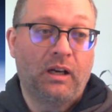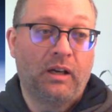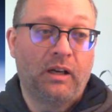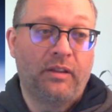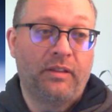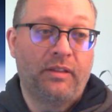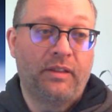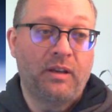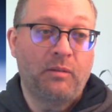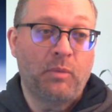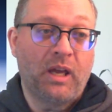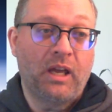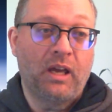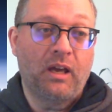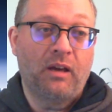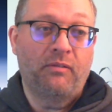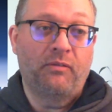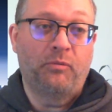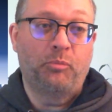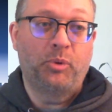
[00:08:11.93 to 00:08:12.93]
They may
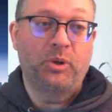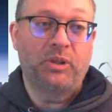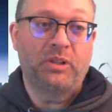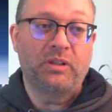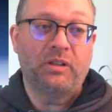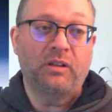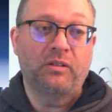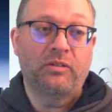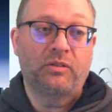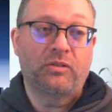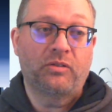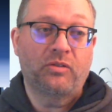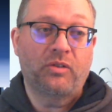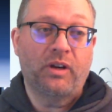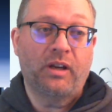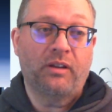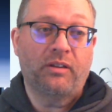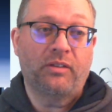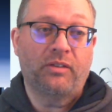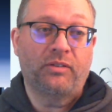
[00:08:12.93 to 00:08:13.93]
have particular
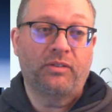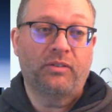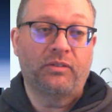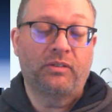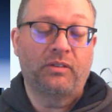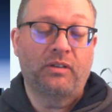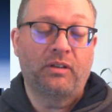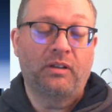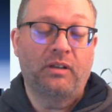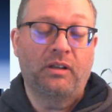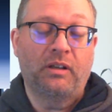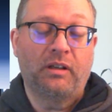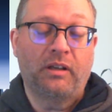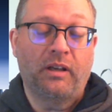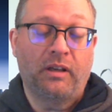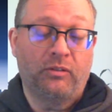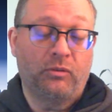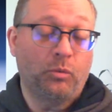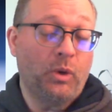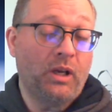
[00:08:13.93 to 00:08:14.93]
strengths
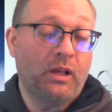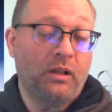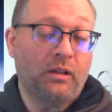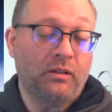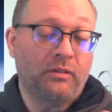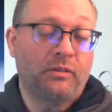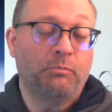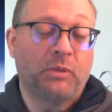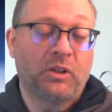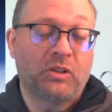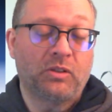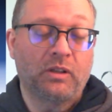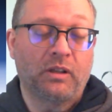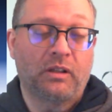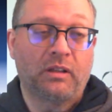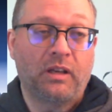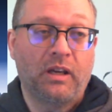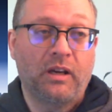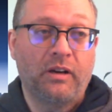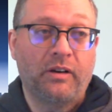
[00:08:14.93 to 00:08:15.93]
as well, much
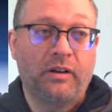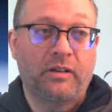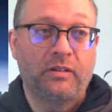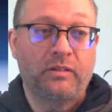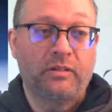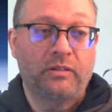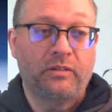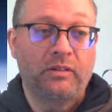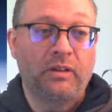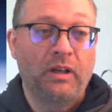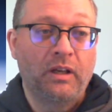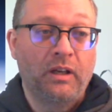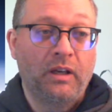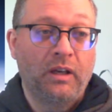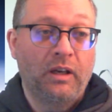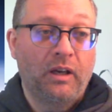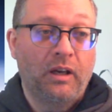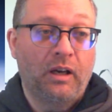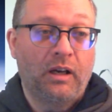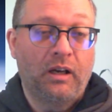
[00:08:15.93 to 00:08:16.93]
like the characters,
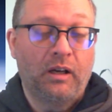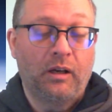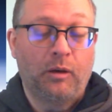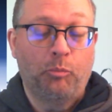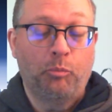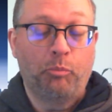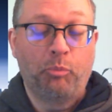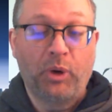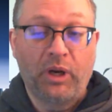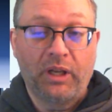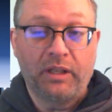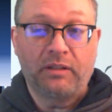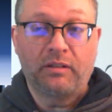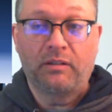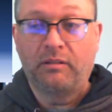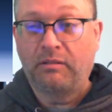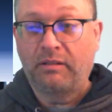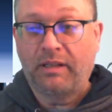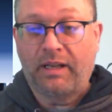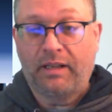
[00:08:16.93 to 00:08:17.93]
but
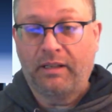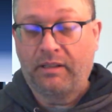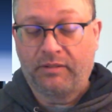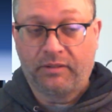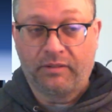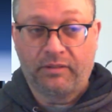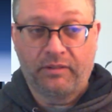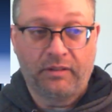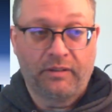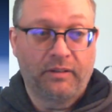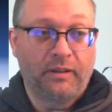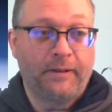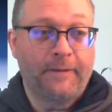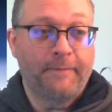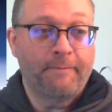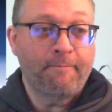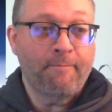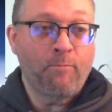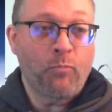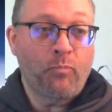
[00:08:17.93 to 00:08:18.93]
not necessarily.
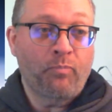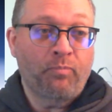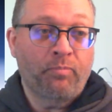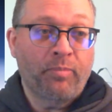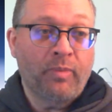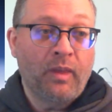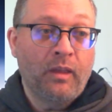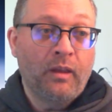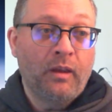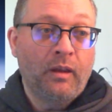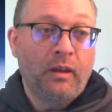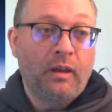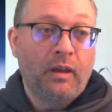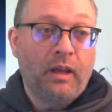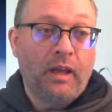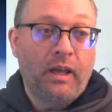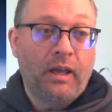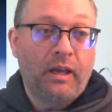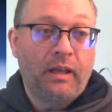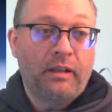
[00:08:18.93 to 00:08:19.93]

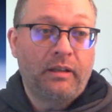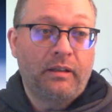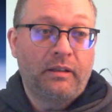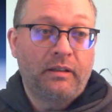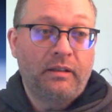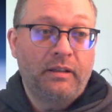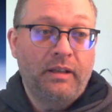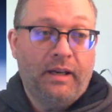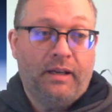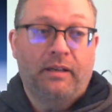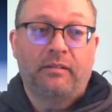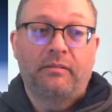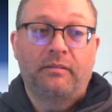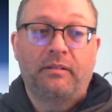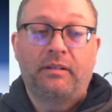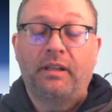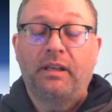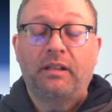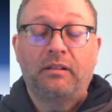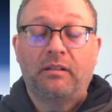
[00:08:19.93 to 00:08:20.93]
And yeah,
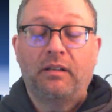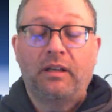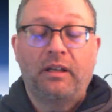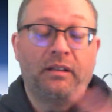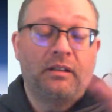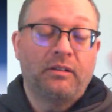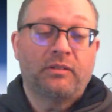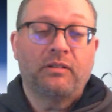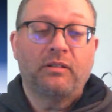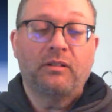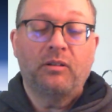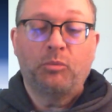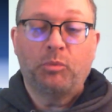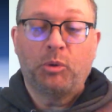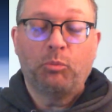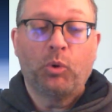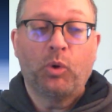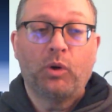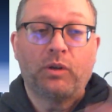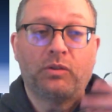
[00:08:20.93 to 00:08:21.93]
and there's a little
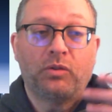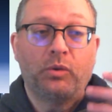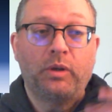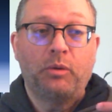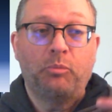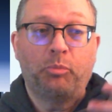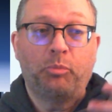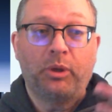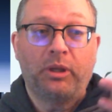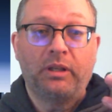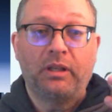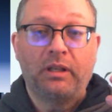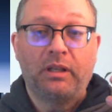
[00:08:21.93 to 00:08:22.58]
bit more to it, but